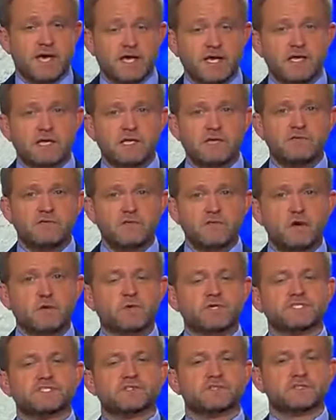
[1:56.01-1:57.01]
And even
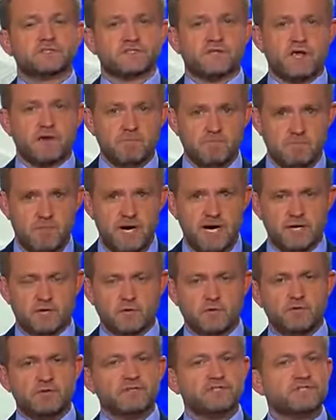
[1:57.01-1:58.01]
though it's the same model,